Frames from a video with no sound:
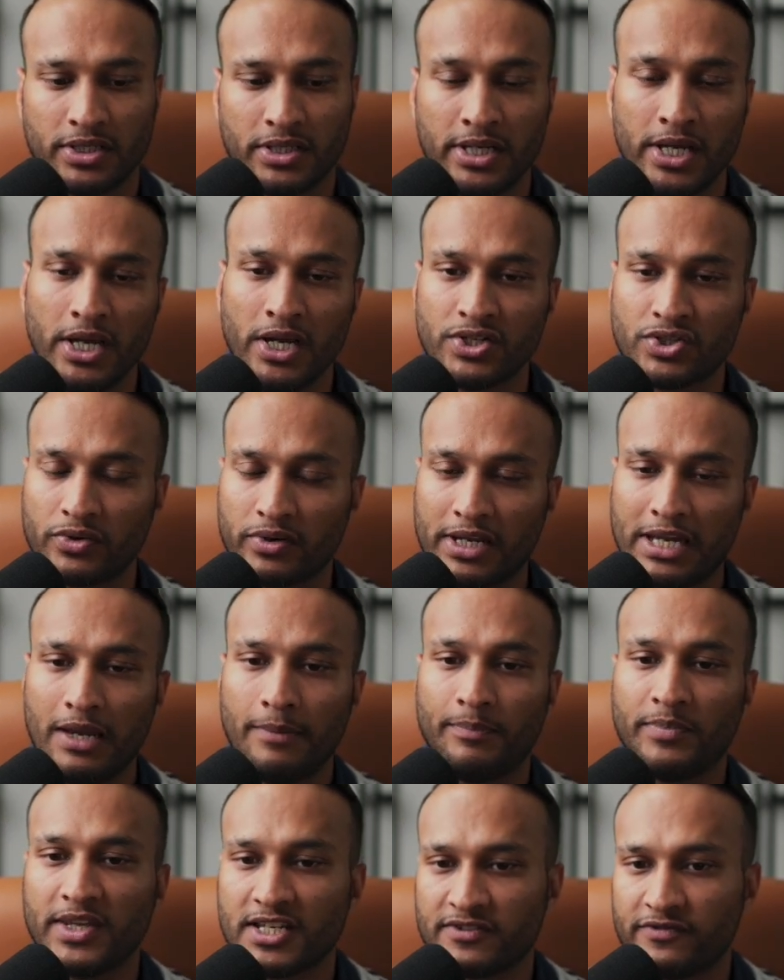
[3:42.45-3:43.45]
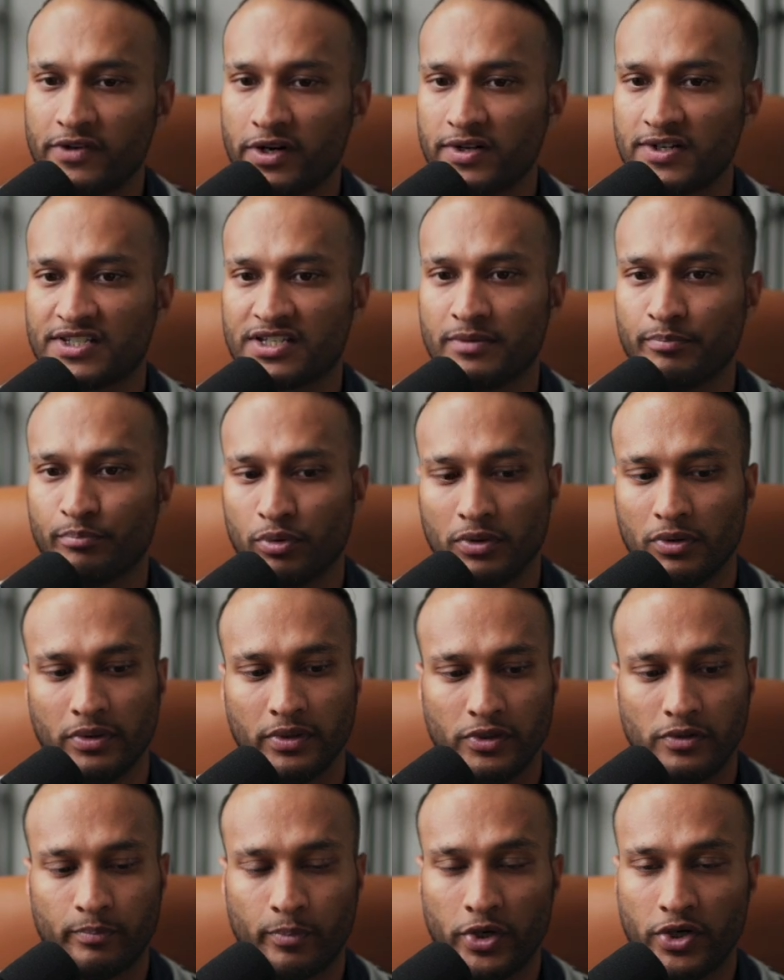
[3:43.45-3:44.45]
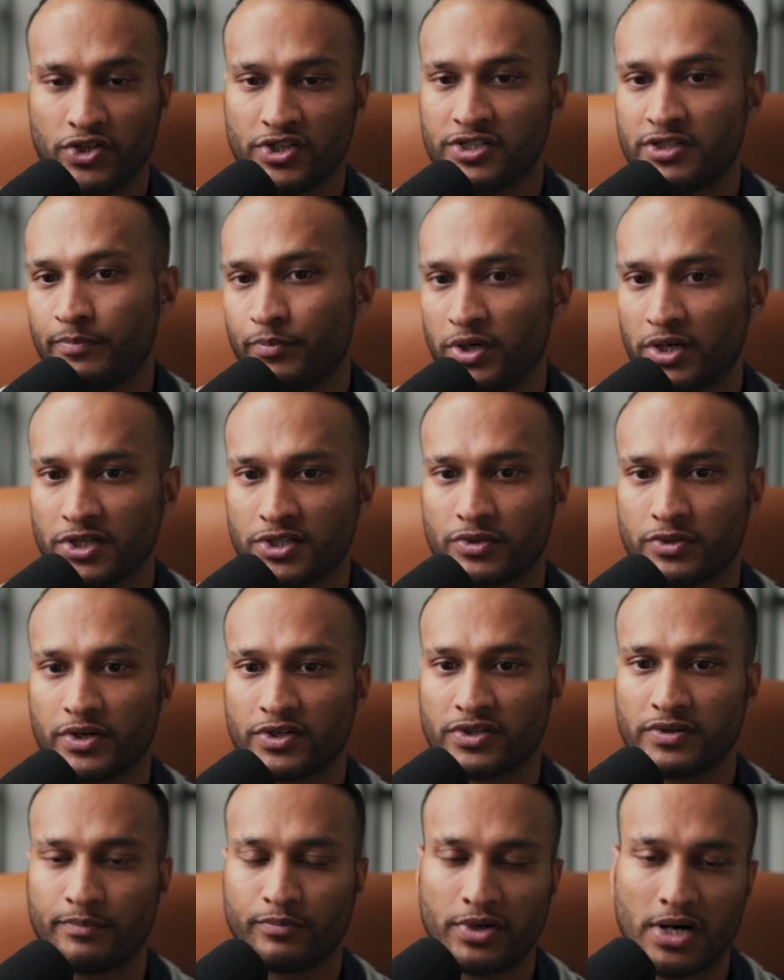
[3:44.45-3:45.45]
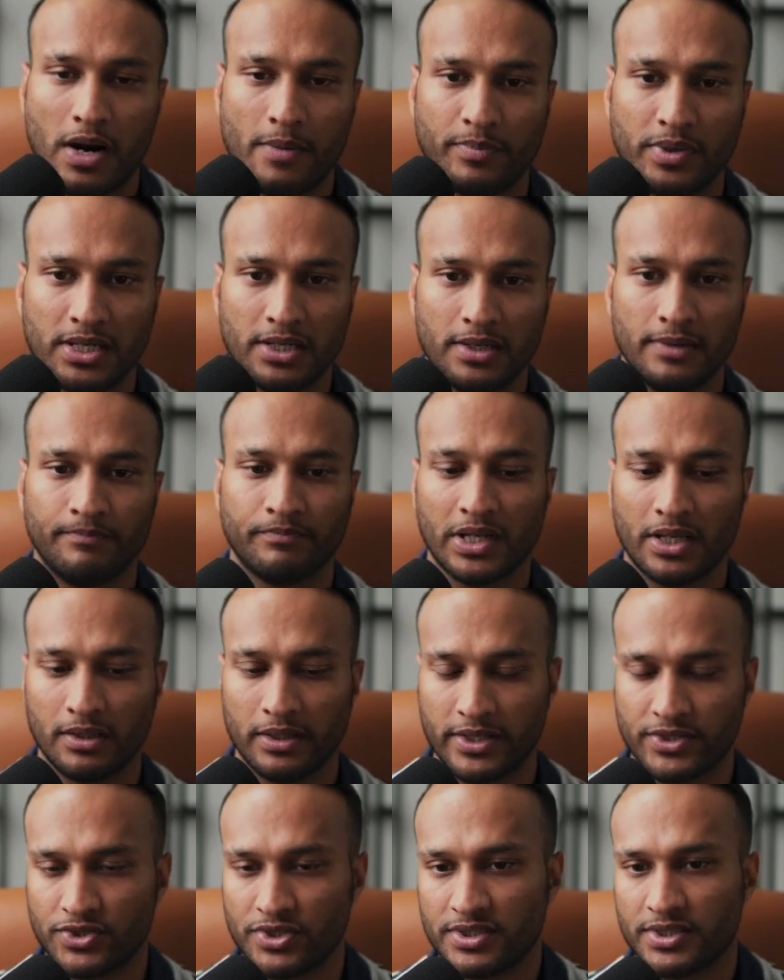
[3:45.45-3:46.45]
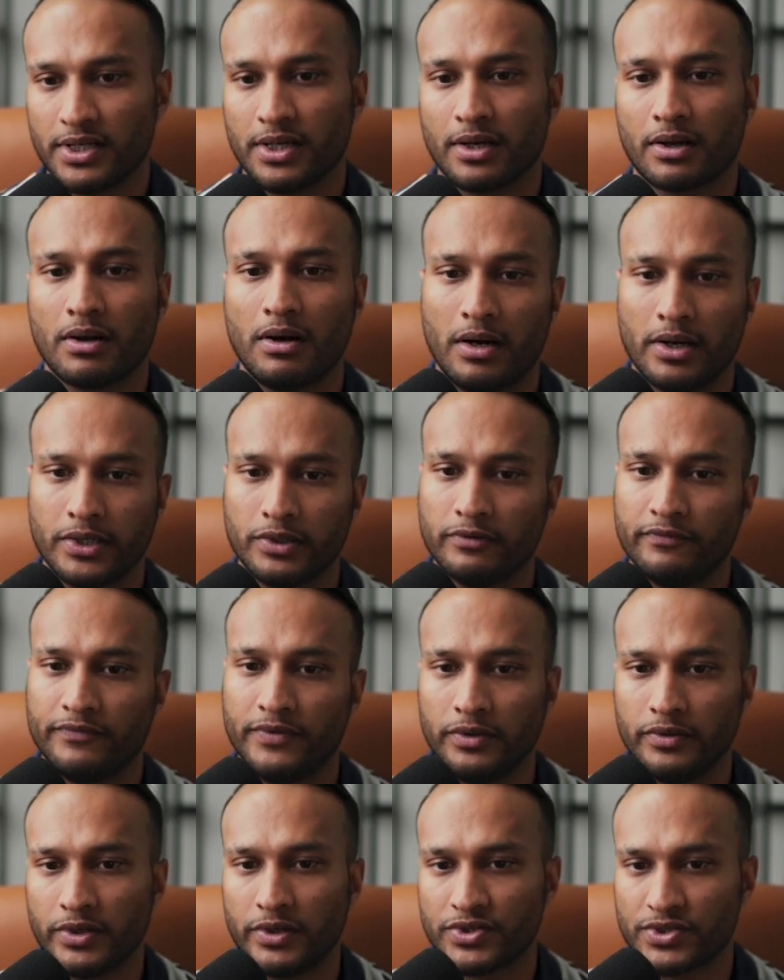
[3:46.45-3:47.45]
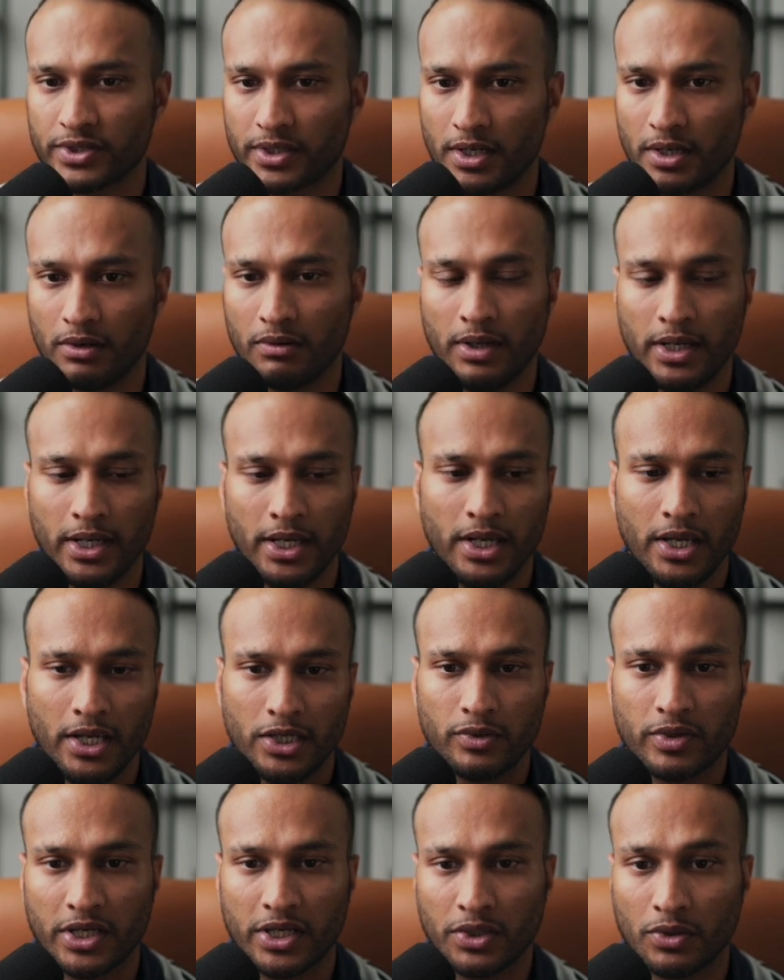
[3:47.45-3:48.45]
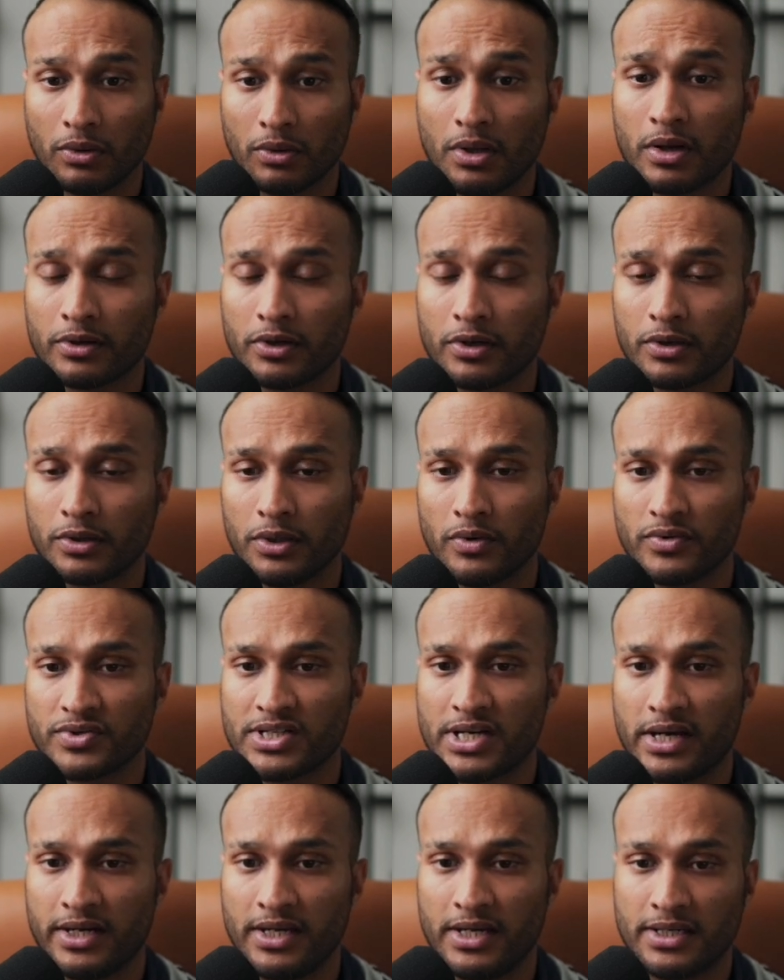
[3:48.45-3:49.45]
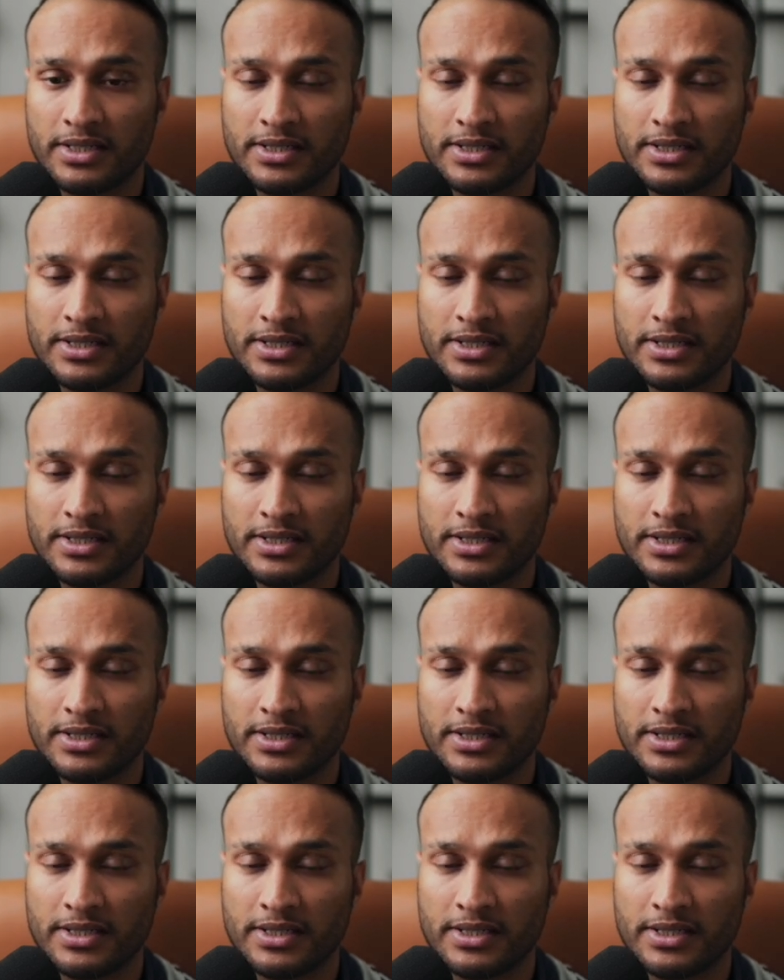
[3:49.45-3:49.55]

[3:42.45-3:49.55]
So to keep things very simple, you purchase a pre-construction property, let's just say a condo a few years ago. You can no longer close on it.